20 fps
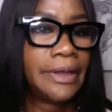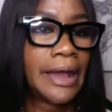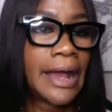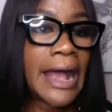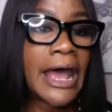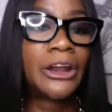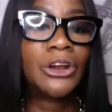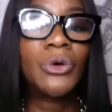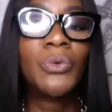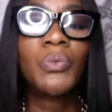
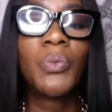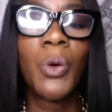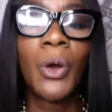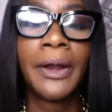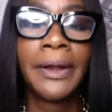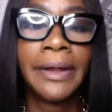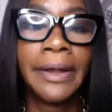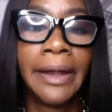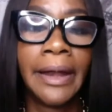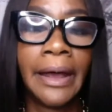I don't
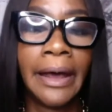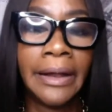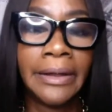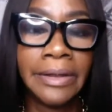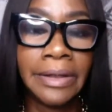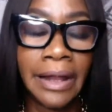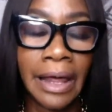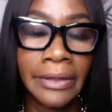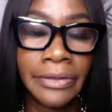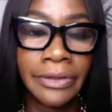want
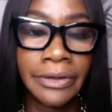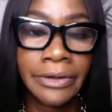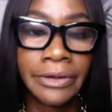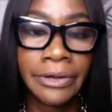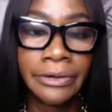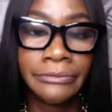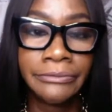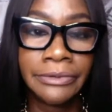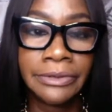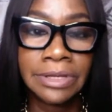
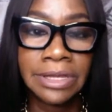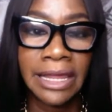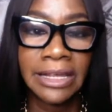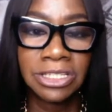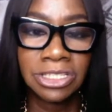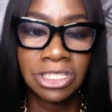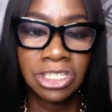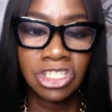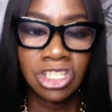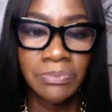another
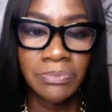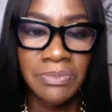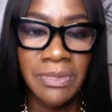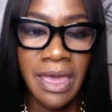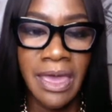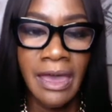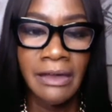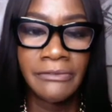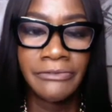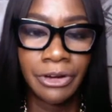relationship
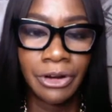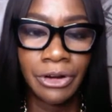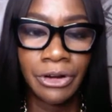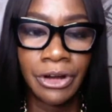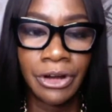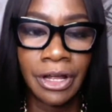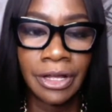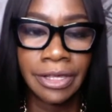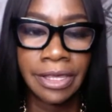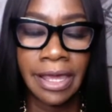ever
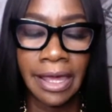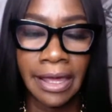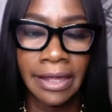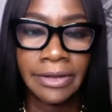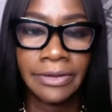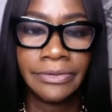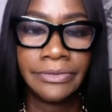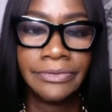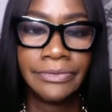again.